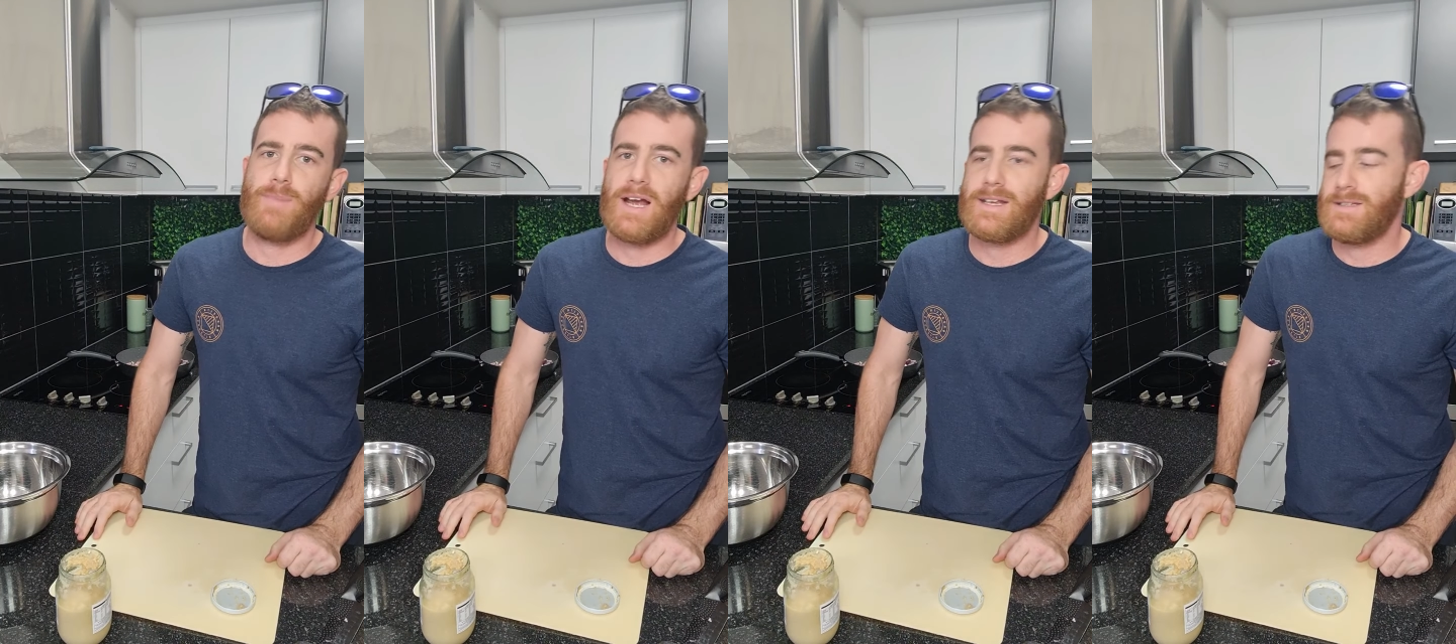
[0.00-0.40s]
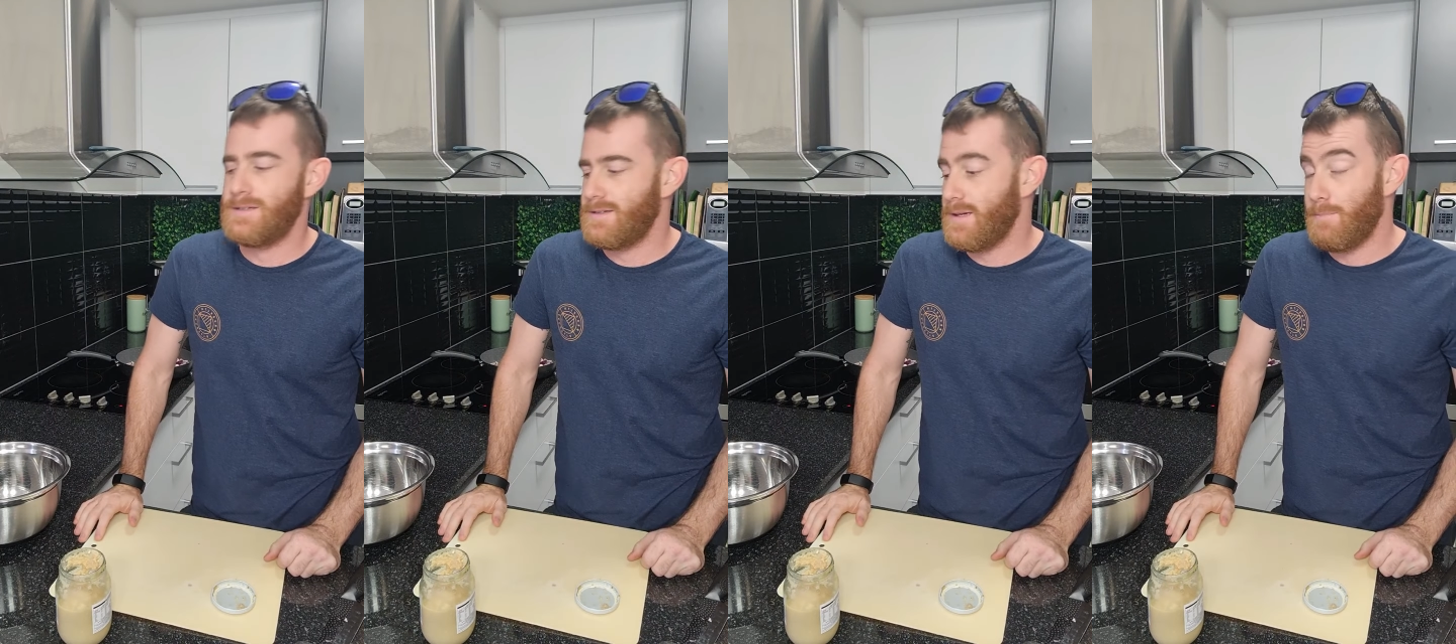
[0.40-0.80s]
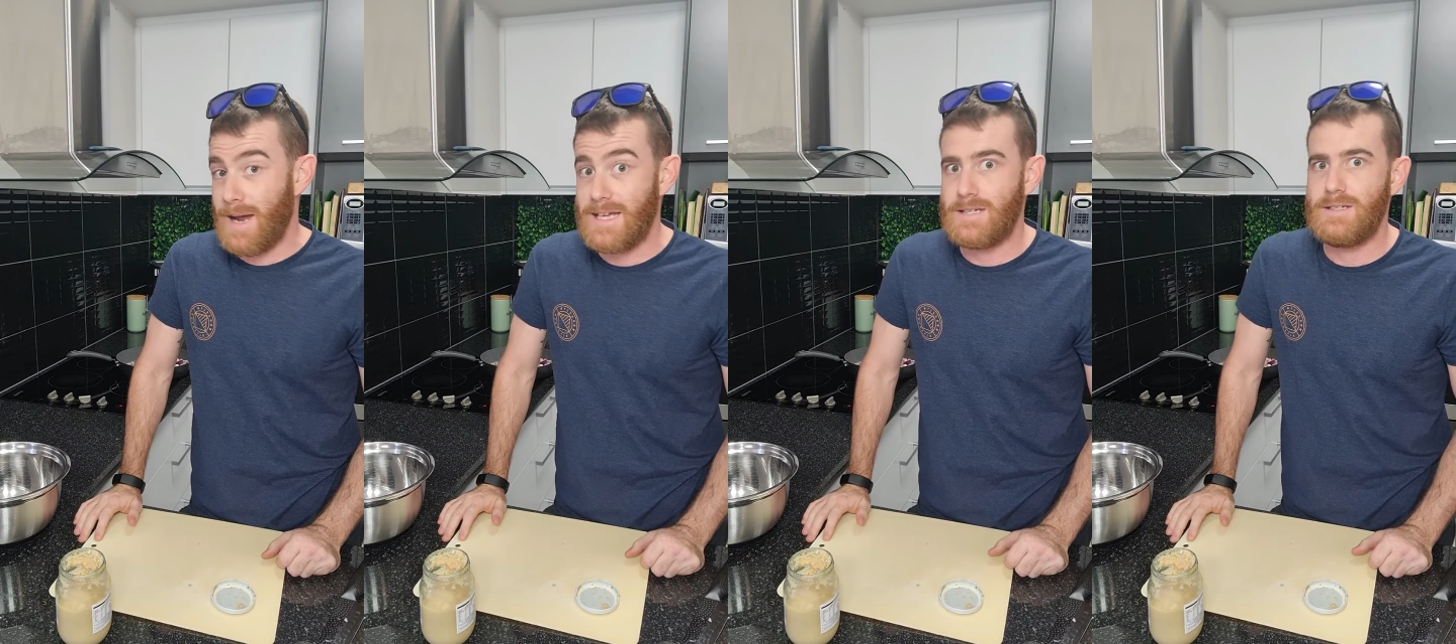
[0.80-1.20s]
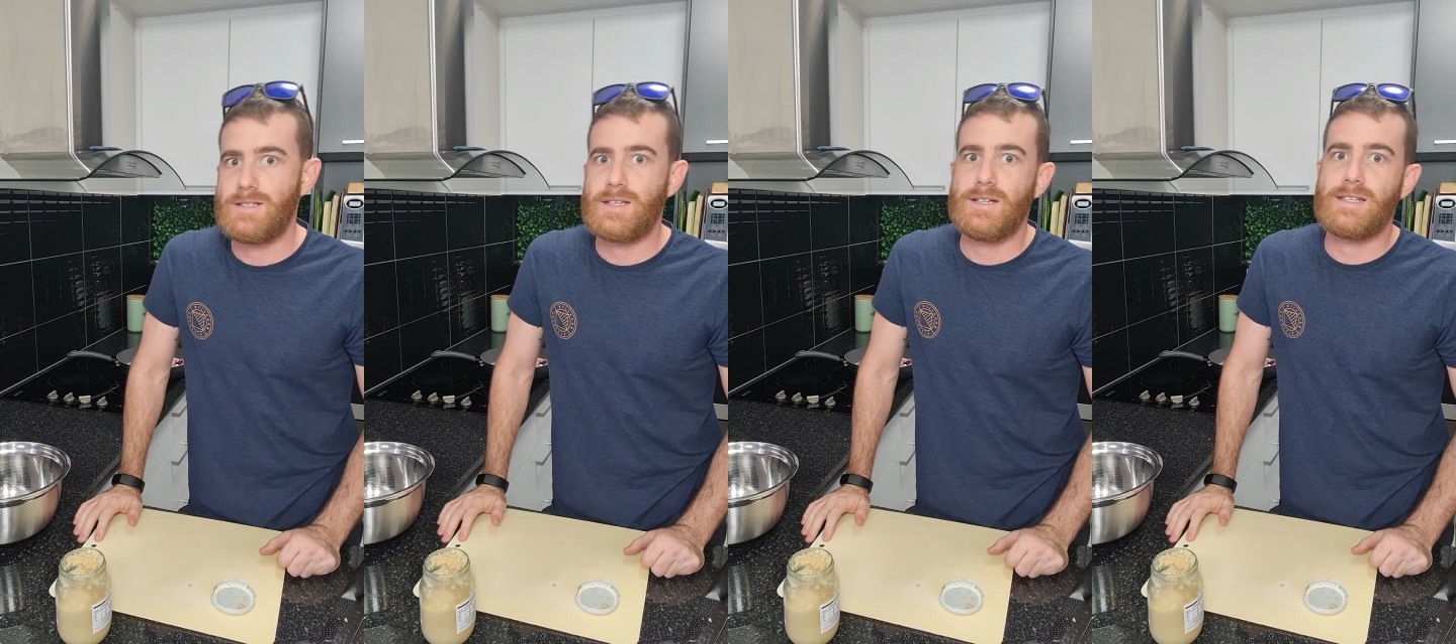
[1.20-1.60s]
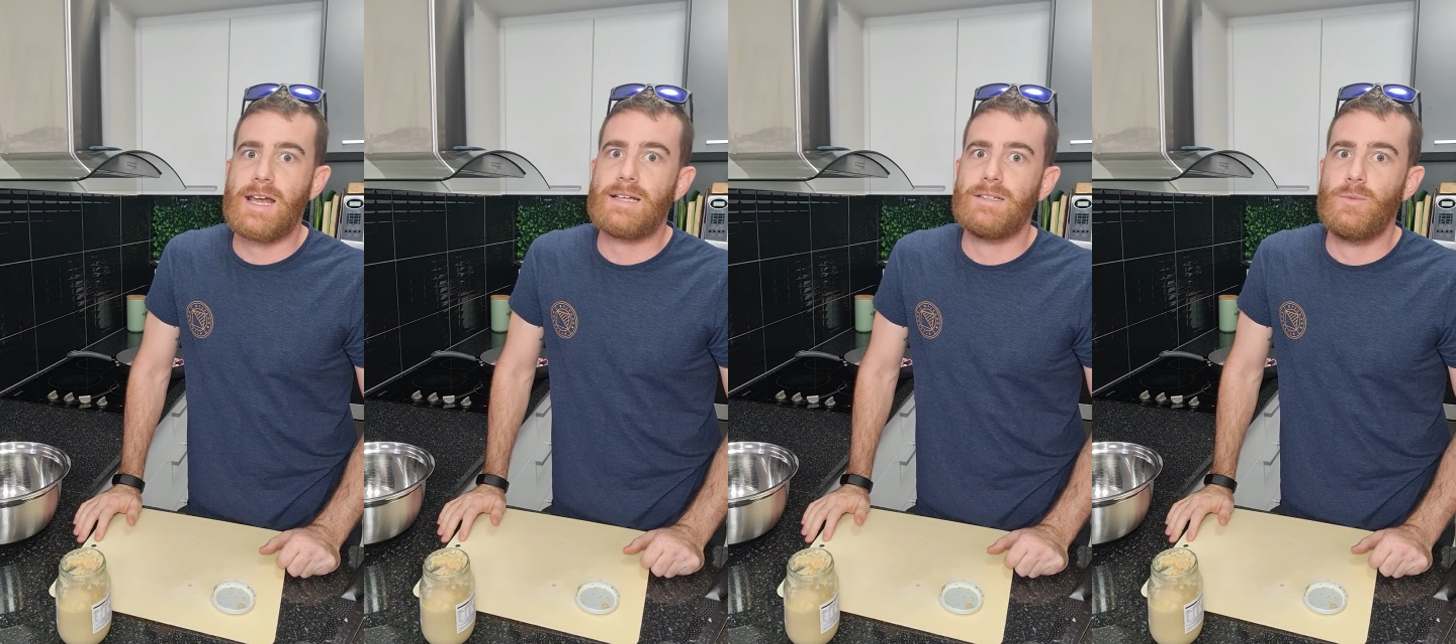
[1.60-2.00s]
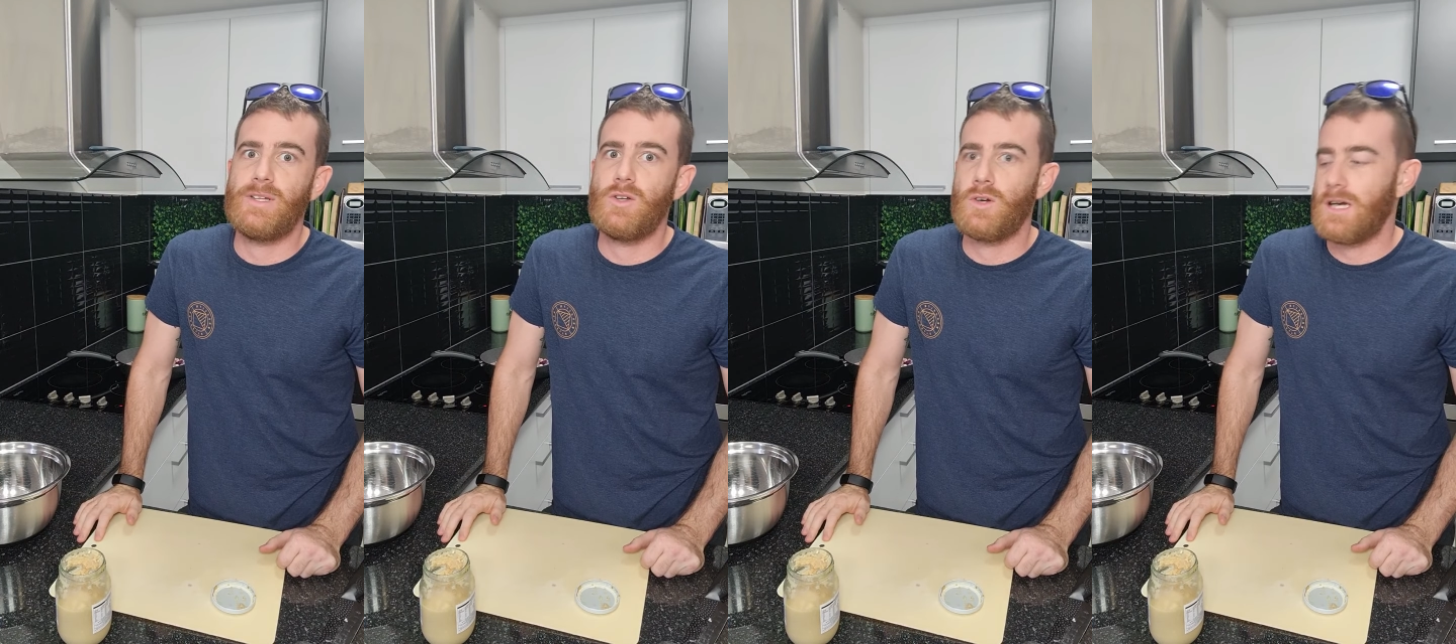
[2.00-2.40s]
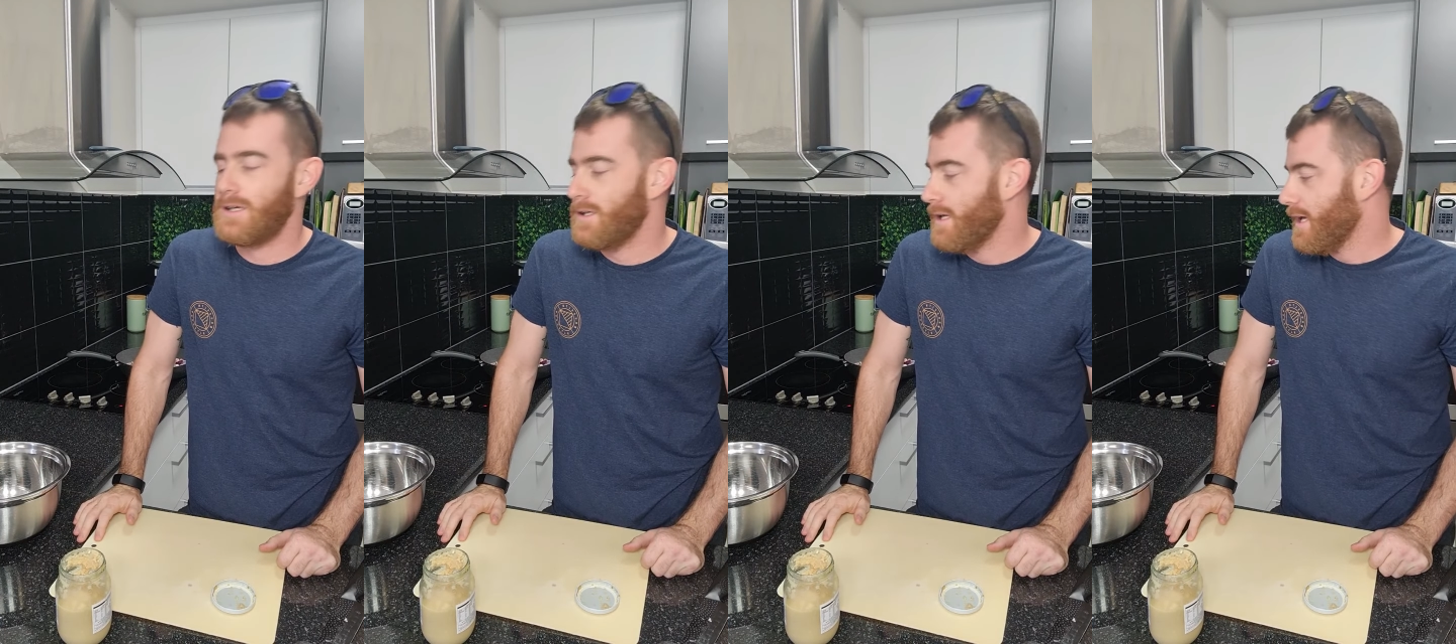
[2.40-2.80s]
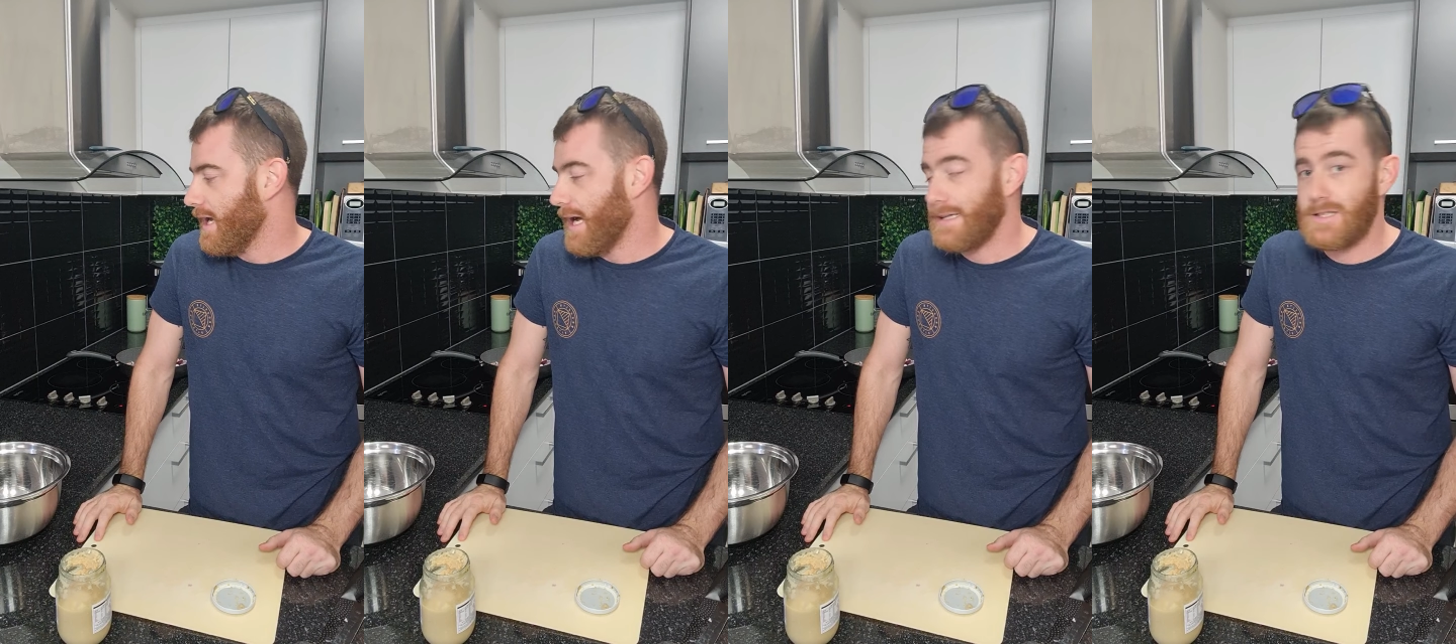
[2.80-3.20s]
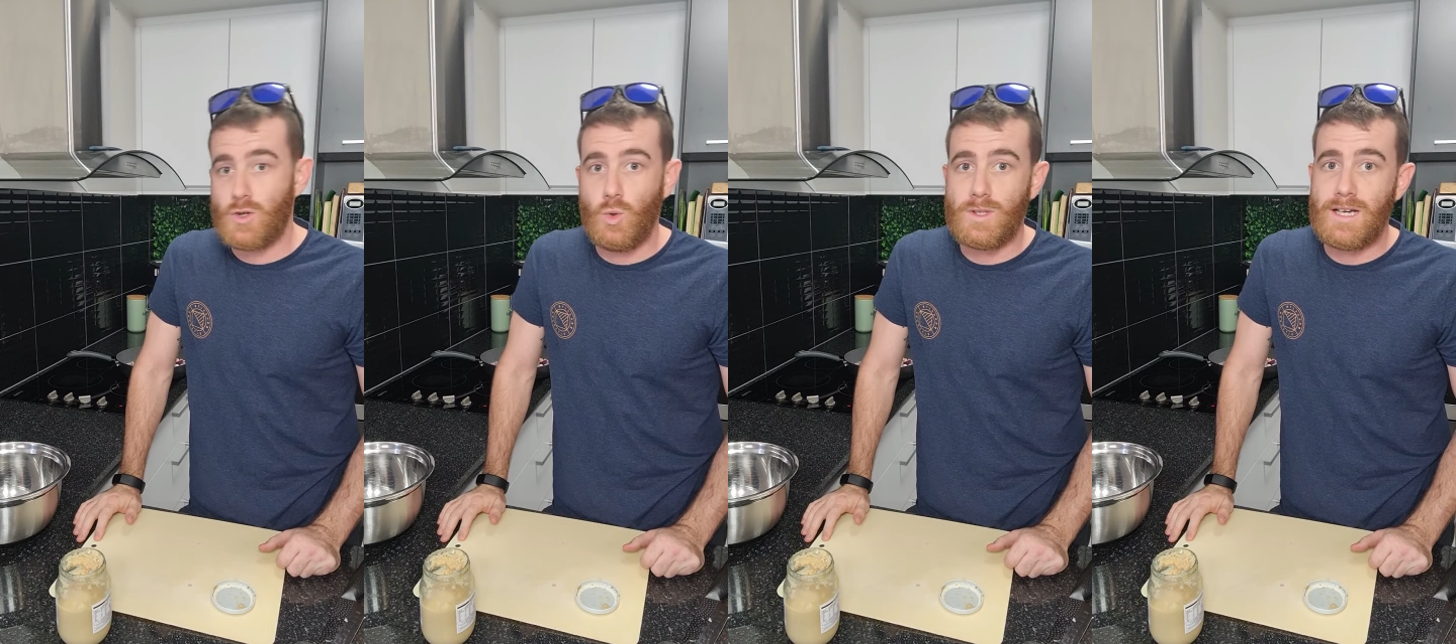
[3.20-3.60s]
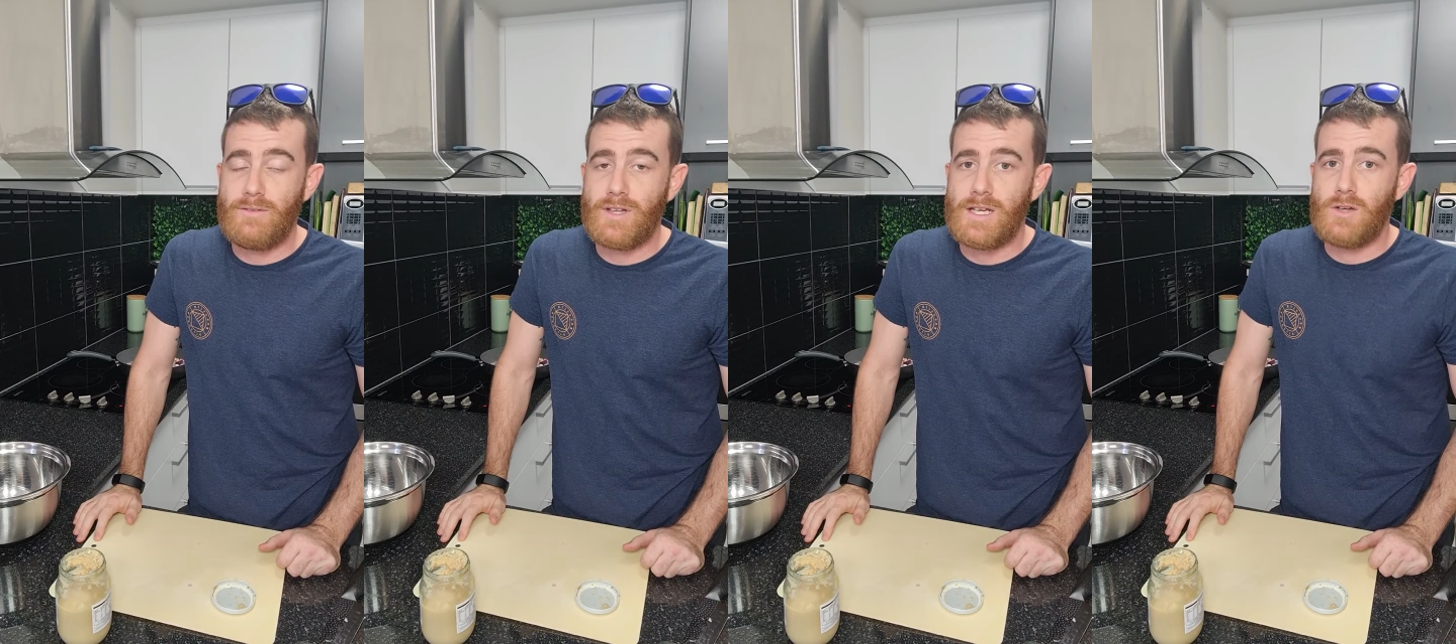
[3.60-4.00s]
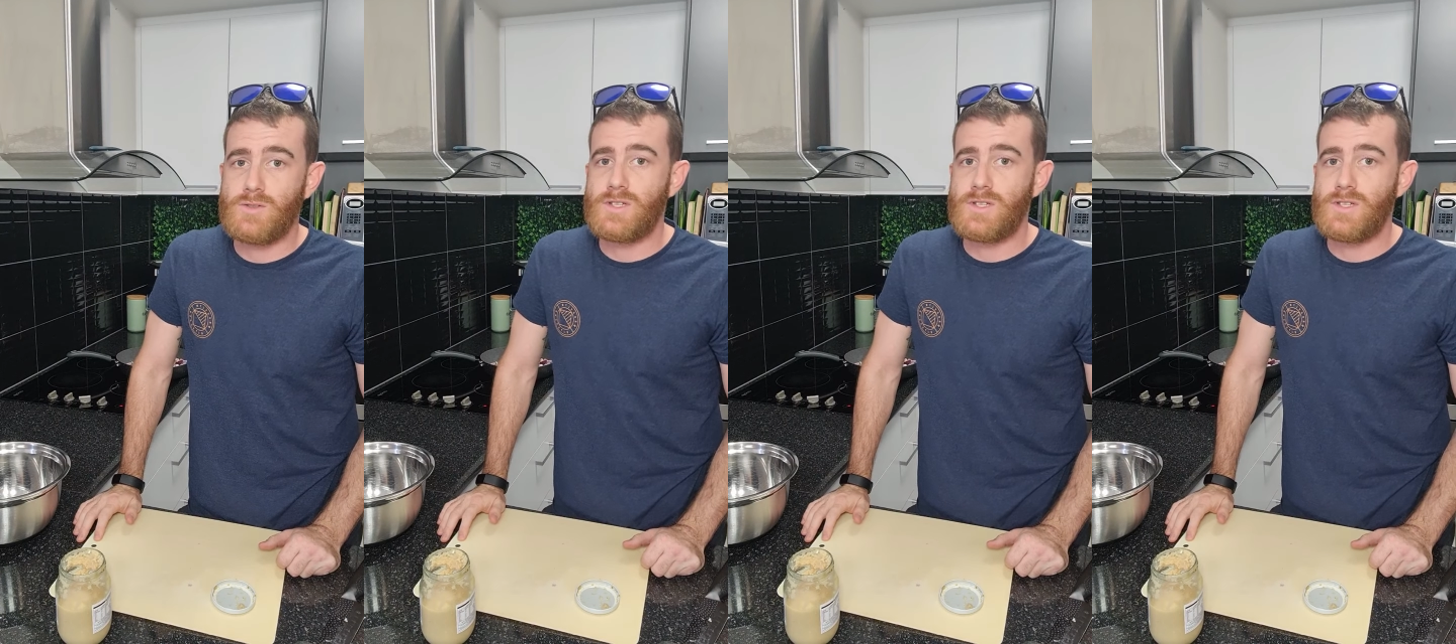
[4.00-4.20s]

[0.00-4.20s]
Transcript: bacon is going to take a little bit longer to cook than everything else.